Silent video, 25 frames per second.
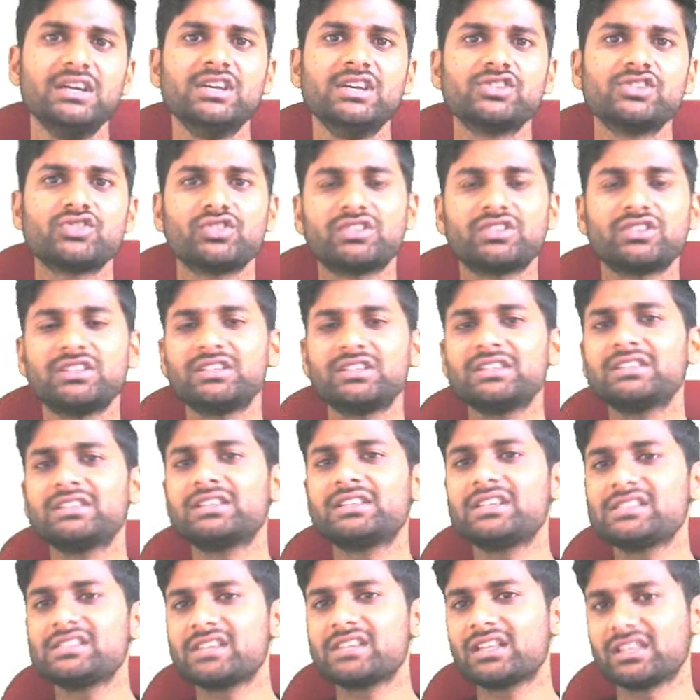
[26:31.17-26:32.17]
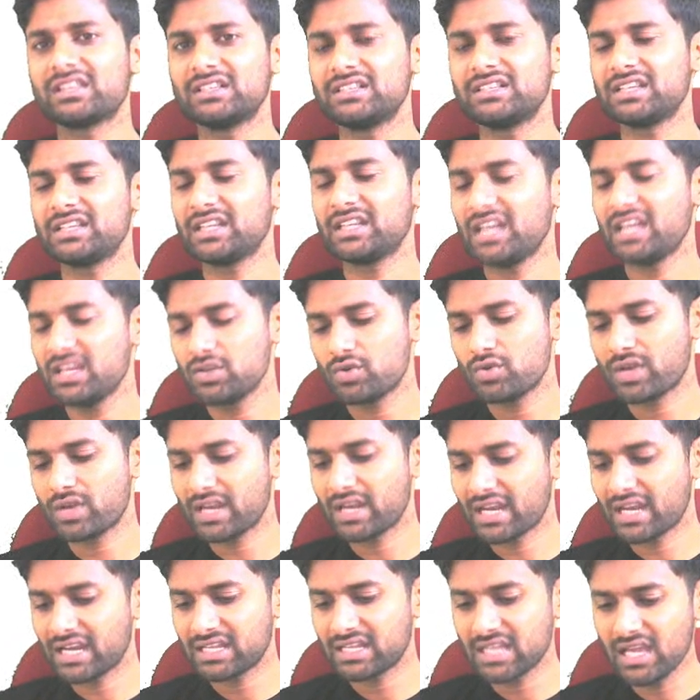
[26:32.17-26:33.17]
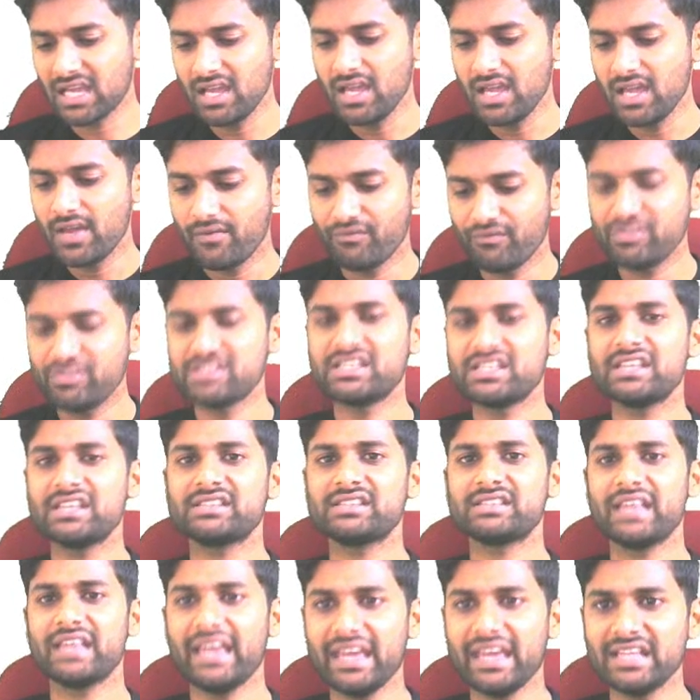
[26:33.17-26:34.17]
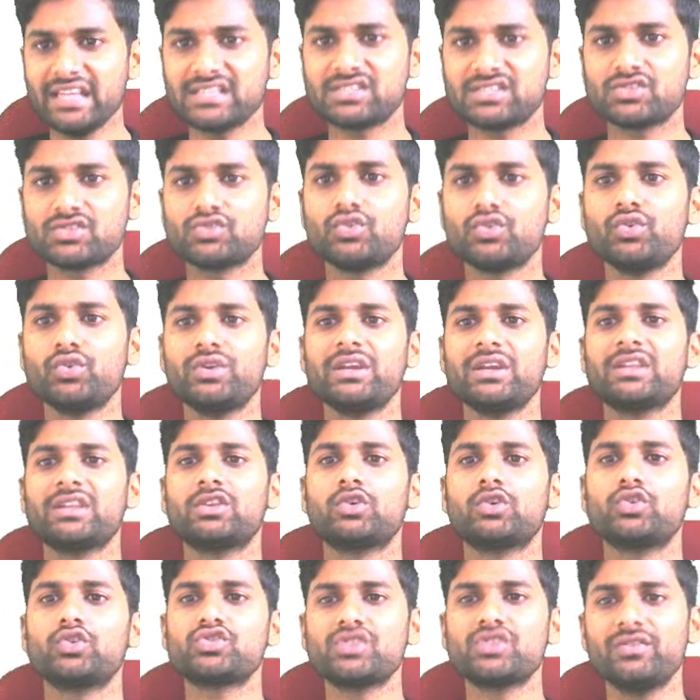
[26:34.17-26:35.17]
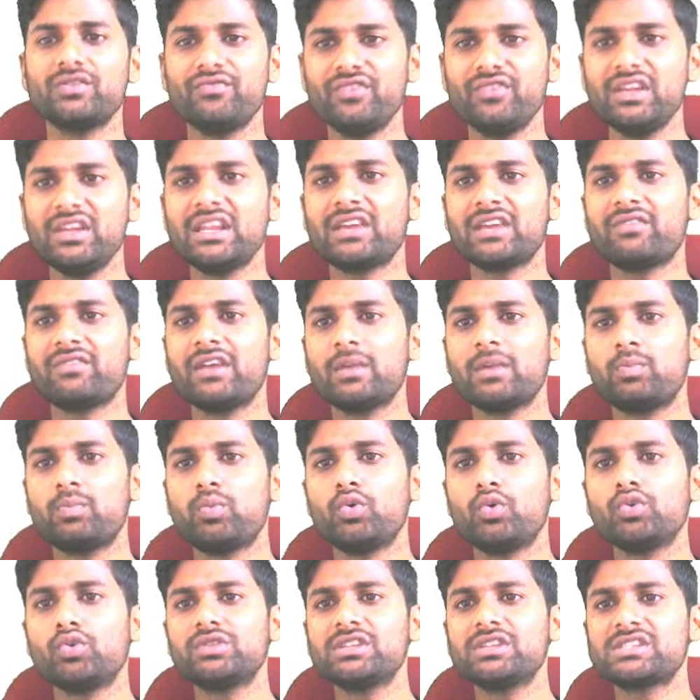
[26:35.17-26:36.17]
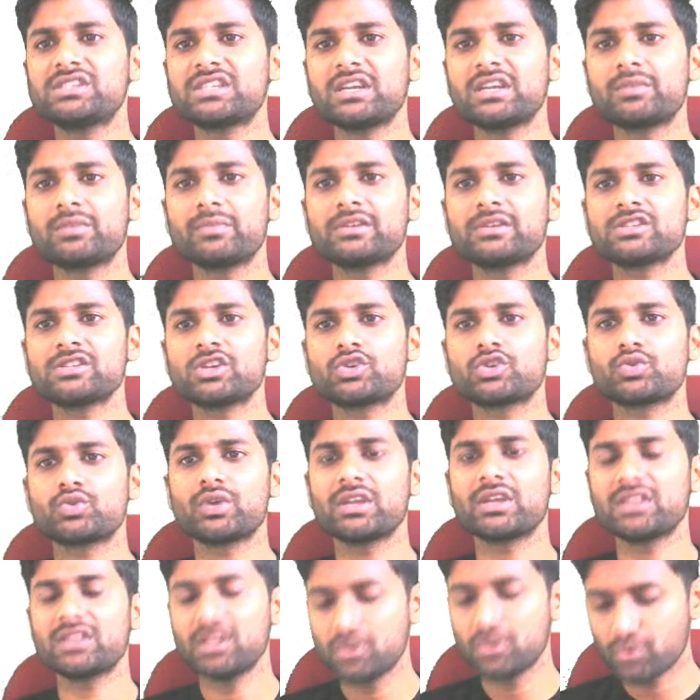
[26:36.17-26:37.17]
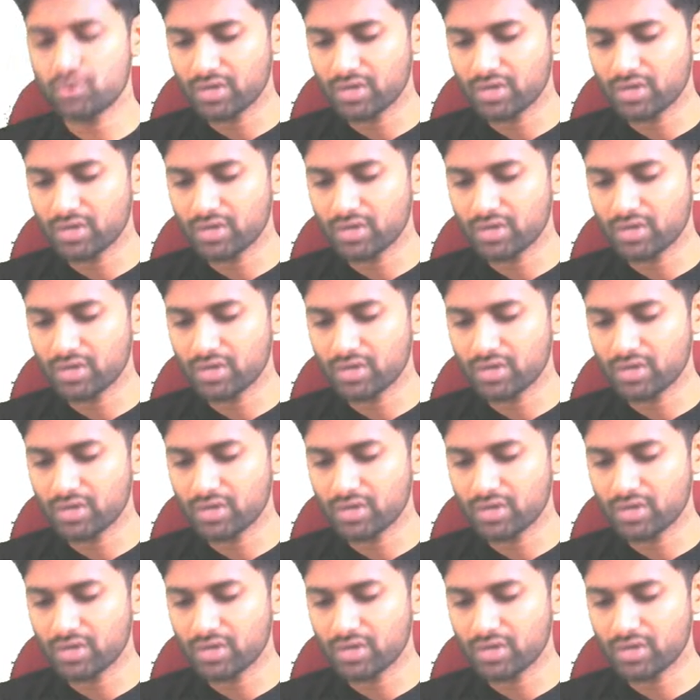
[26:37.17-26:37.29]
So 13 3s are 39, you can get the Vijay's age. So here the question, we require both the statements are together.